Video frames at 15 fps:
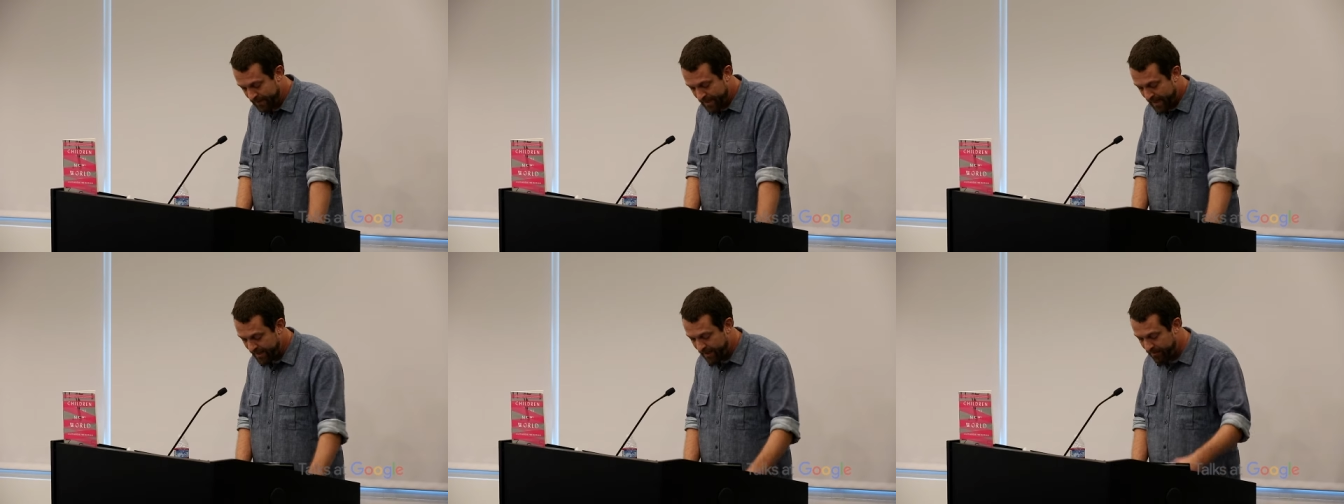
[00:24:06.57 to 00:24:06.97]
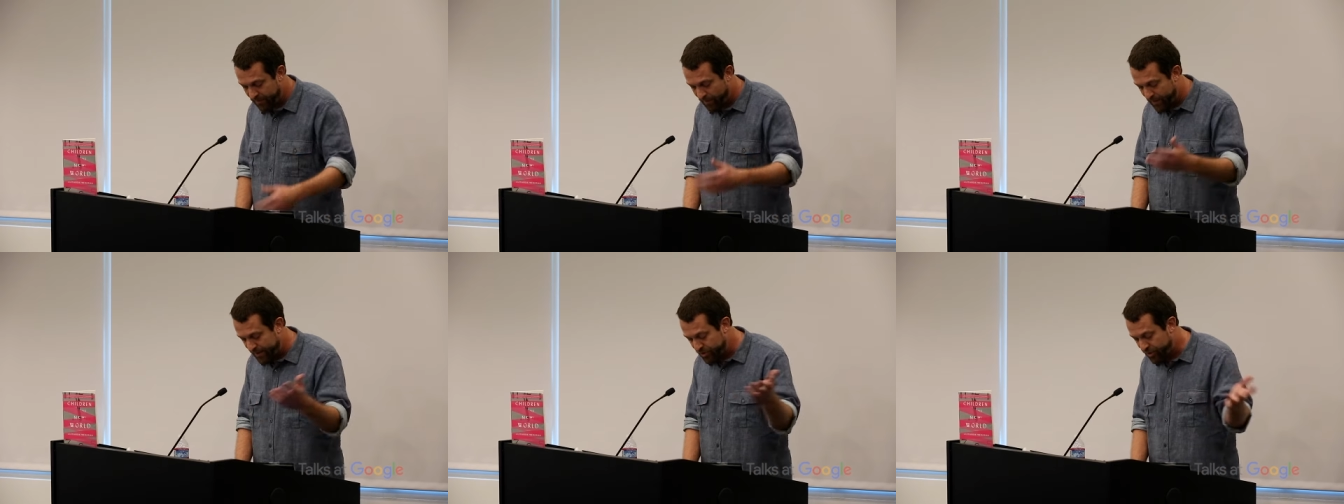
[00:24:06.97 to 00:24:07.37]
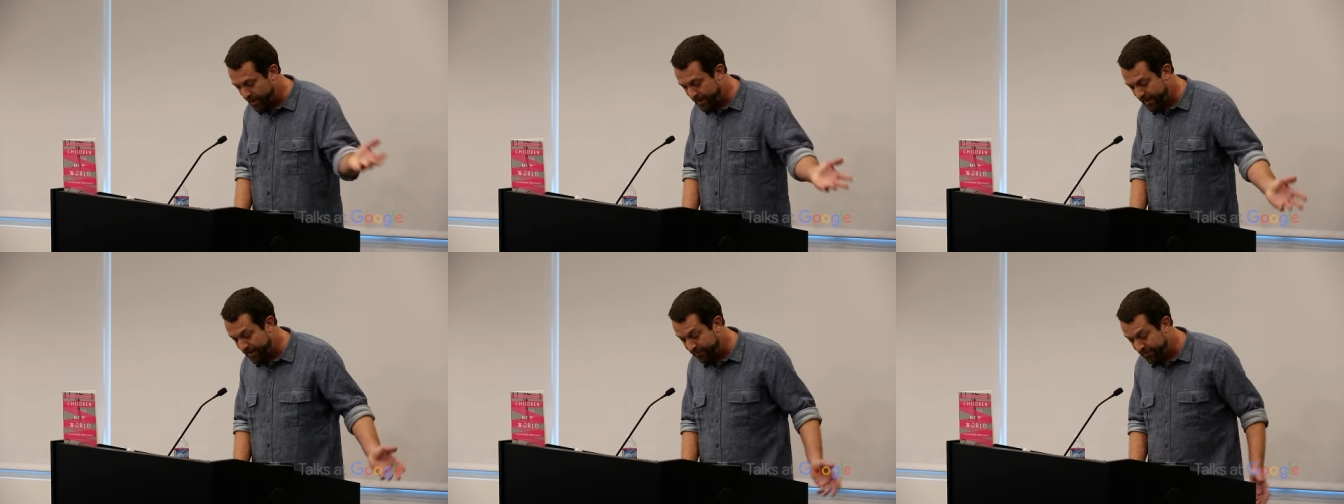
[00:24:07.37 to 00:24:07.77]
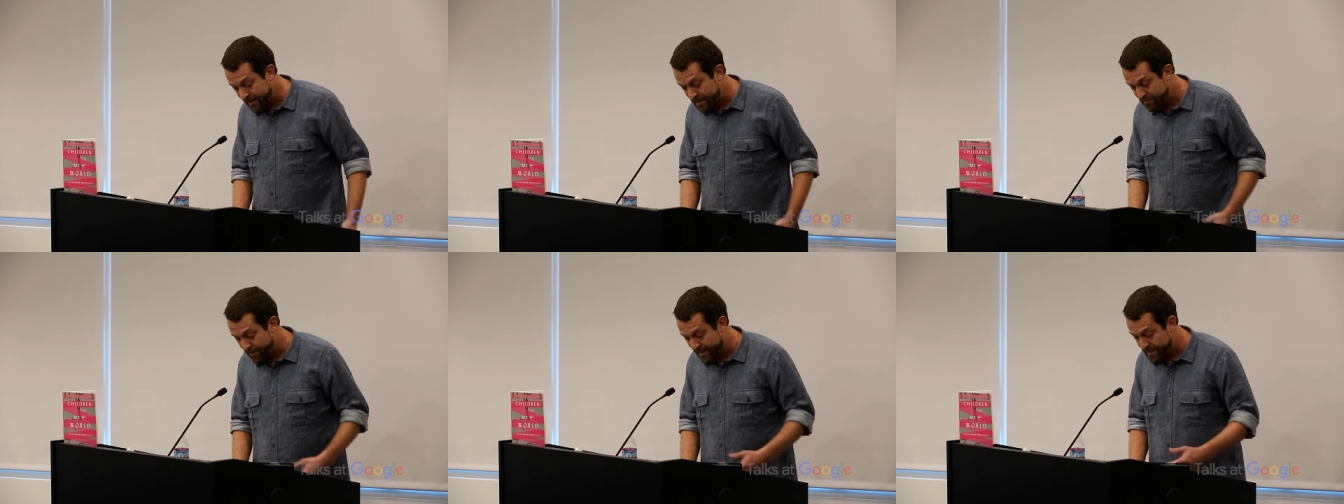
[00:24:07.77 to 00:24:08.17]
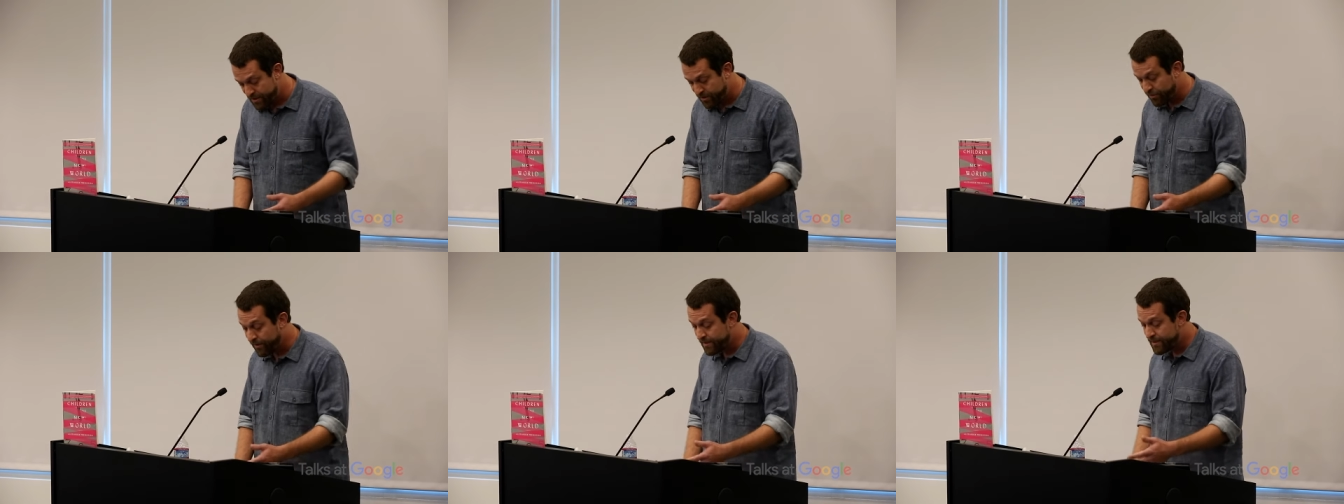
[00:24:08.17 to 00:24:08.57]
I gave up on trying to convince my
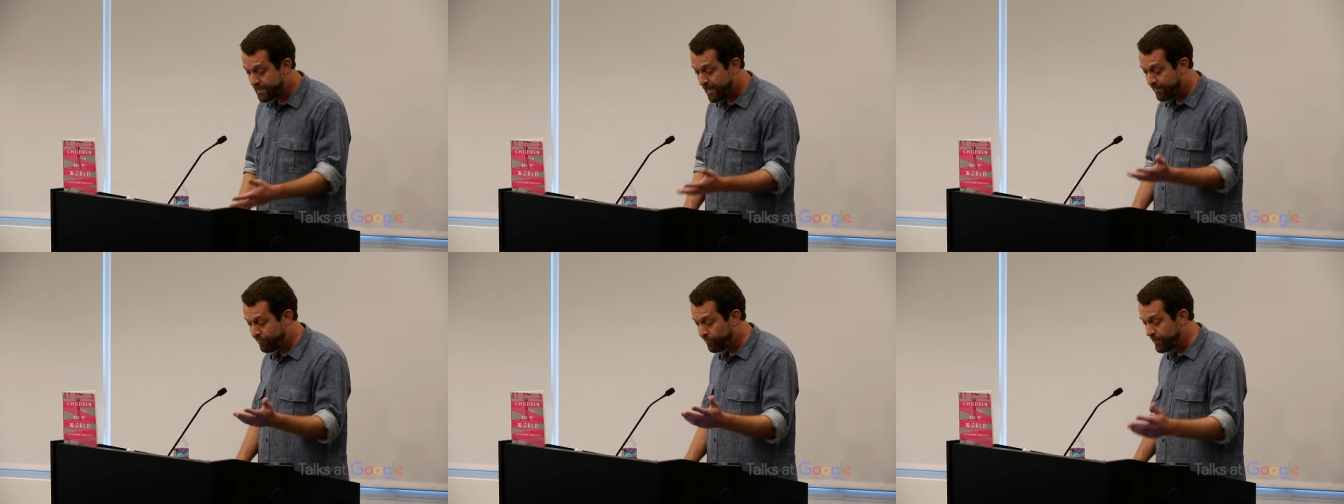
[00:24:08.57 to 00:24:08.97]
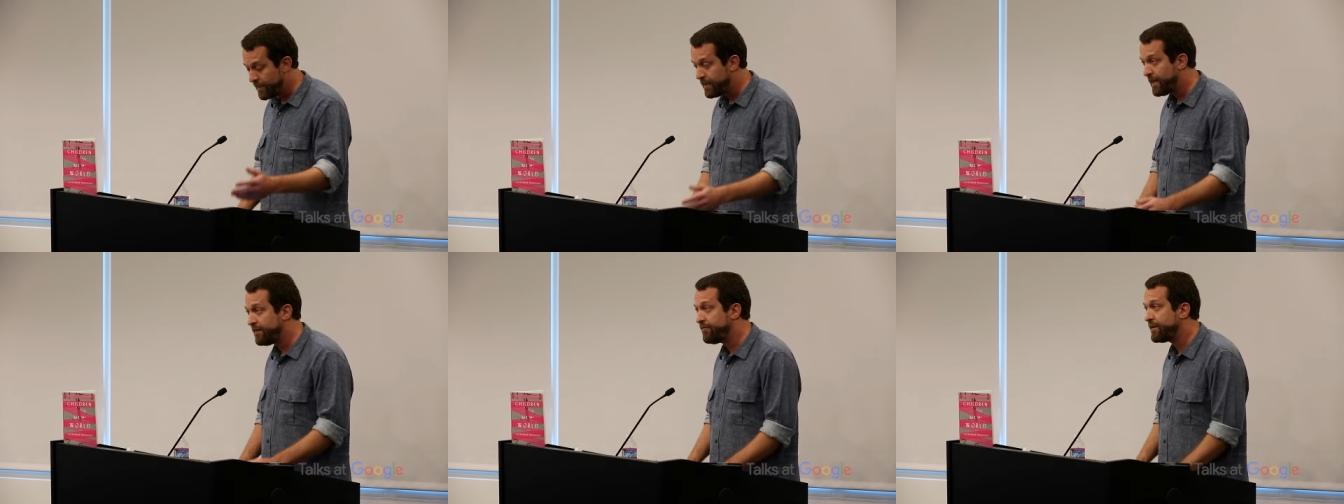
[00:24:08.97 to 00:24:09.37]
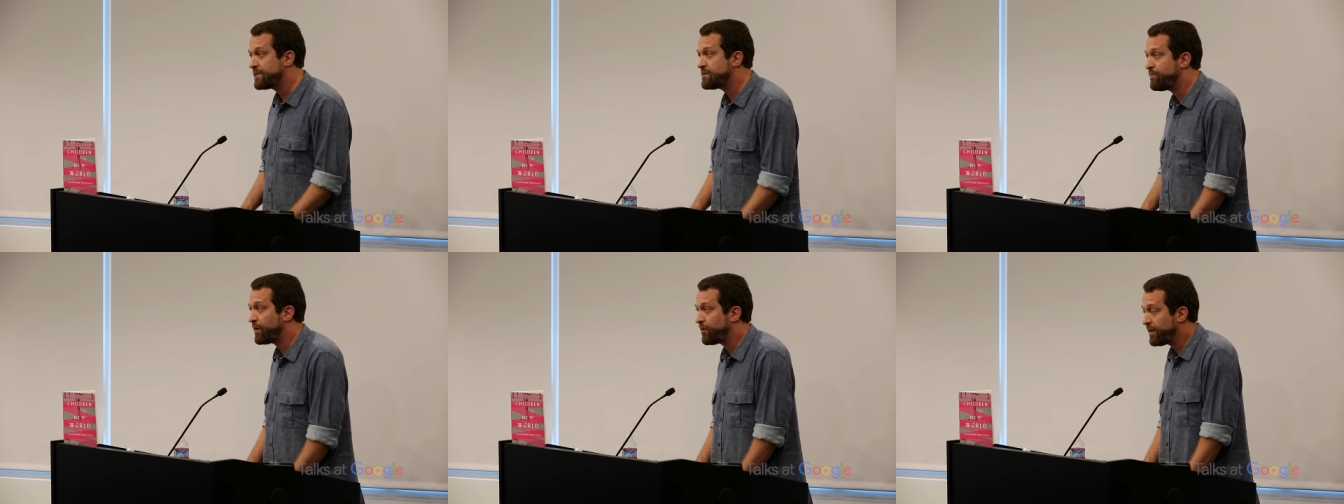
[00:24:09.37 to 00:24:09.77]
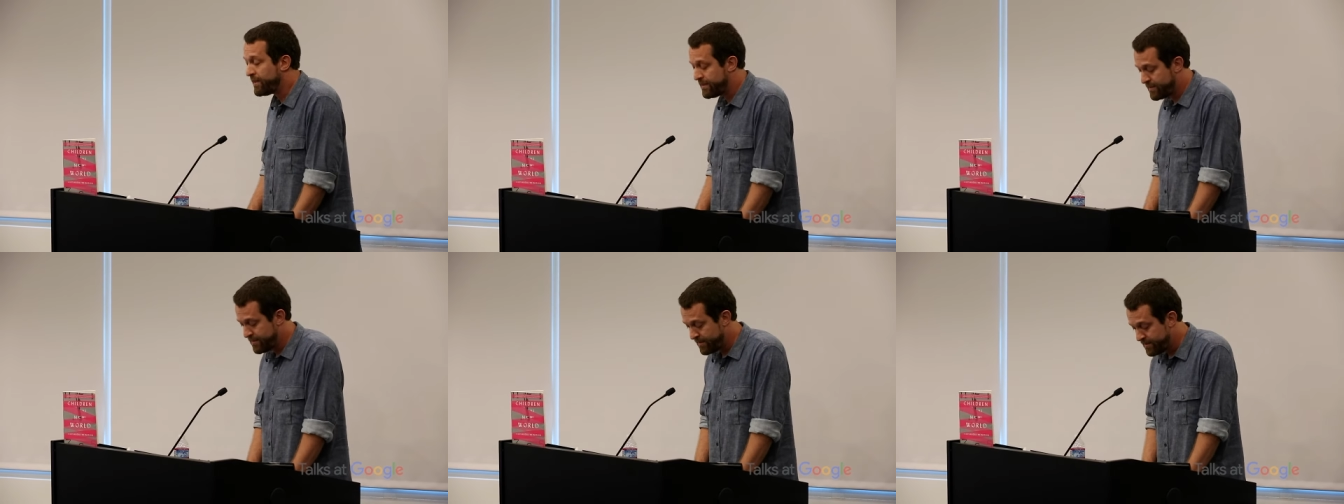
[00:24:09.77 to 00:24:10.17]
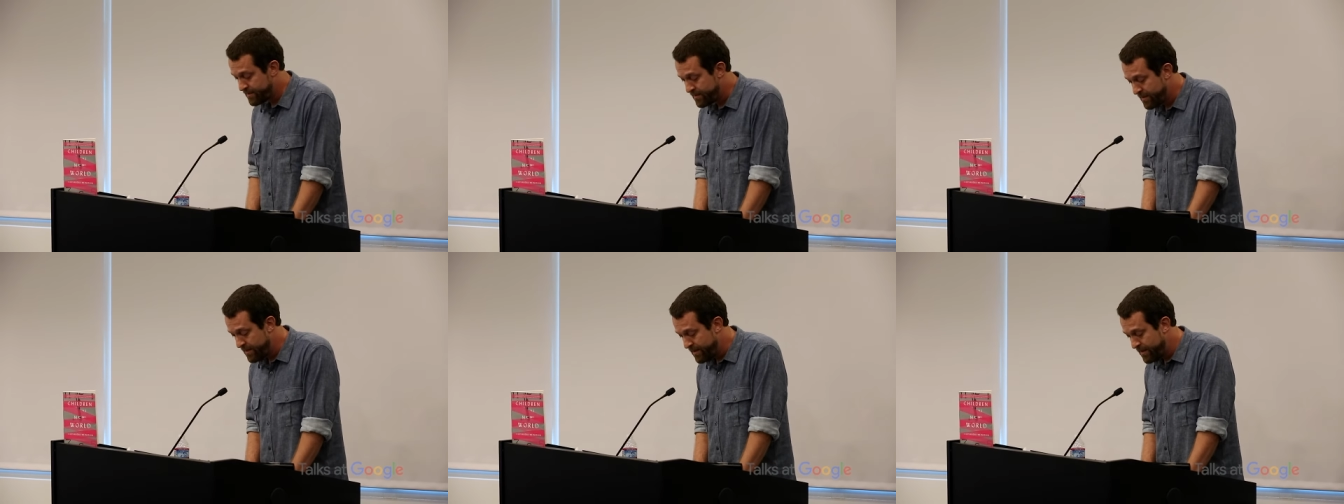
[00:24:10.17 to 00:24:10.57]
students to have real life
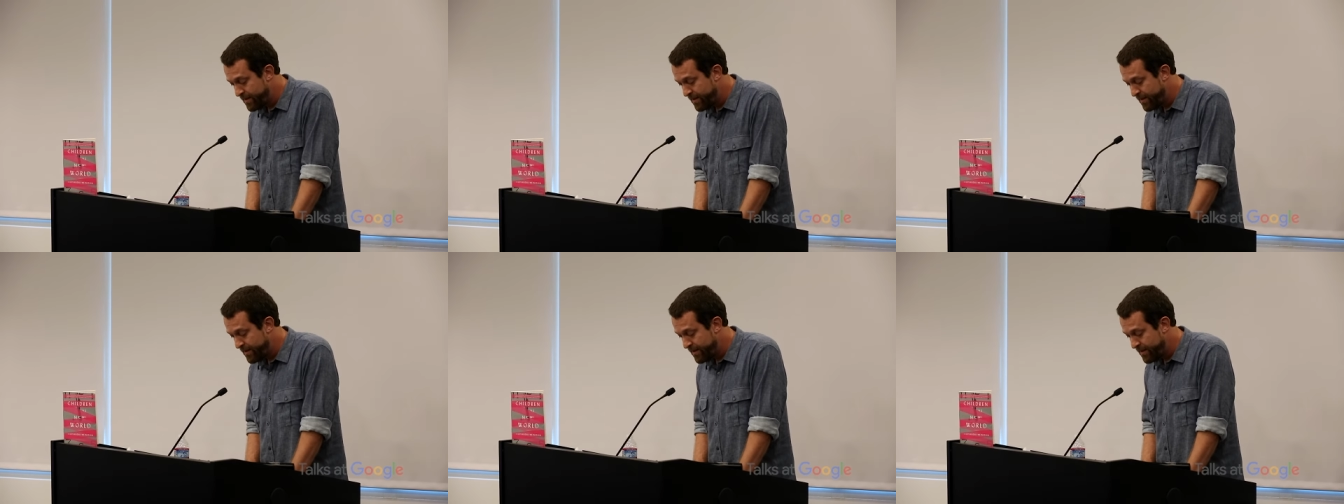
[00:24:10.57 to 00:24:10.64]
experiences.